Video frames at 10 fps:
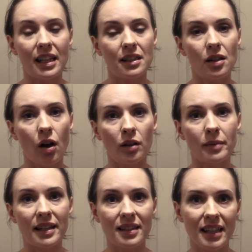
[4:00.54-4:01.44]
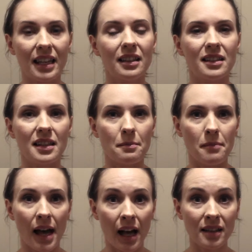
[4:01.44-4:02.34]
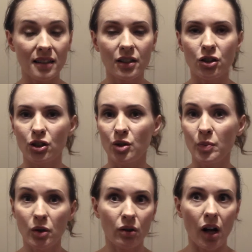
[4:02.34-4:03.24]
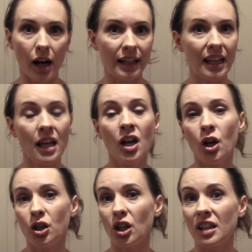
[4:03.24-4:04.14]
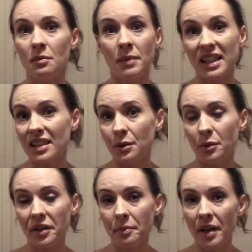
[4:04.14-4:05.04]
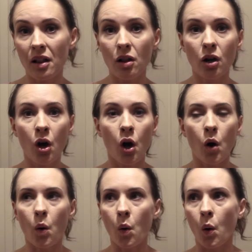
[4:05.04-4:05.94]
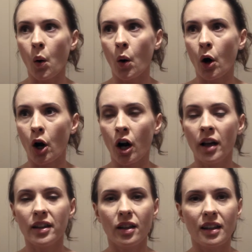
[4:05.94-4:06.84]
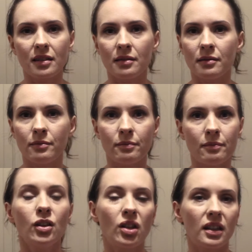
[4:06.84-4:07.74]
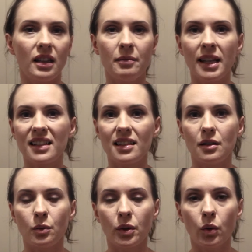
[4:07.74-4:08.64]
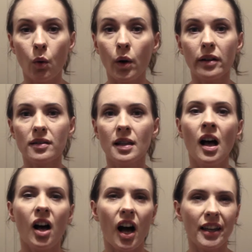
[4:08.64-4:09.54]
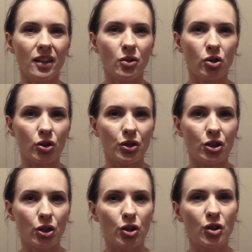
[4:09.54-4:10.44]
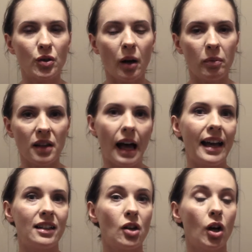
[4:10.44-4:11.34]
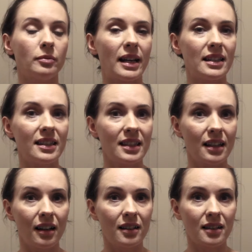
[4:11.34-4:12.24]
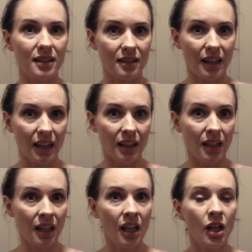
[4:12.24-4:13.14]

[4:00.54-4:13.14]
it on my skin as a mask, just pure honey. You can mix it with milk, or you can mix it with oils. I usually just apply it on my skin